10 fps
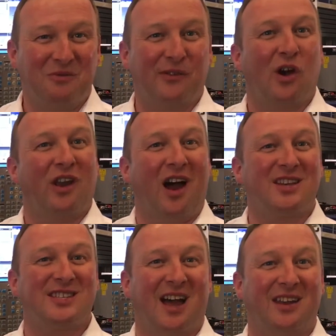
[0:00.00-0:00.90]
We've got
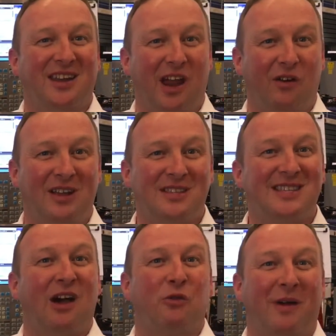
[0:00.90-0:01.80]
our stand here at
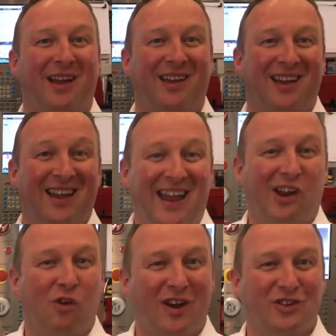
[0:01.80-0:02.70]
South Mac
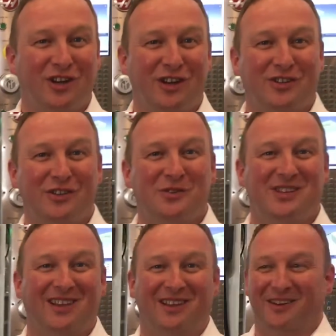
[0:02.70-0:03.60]
in Christchurch, New
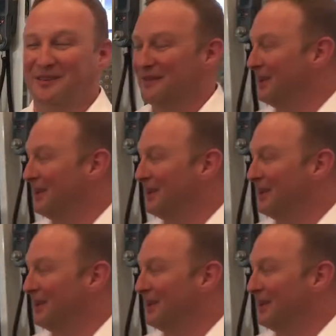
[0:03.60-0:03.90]
Zealand.